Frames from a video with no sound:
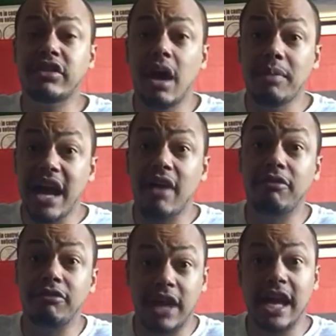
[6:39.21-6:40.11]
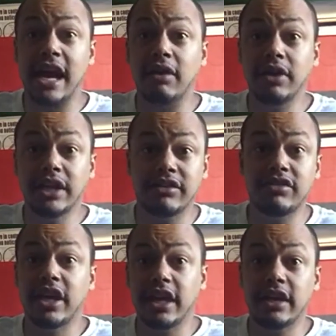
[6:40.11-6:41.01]
coming out flat out and
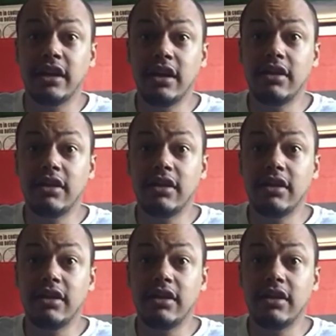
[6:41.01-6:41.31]
saying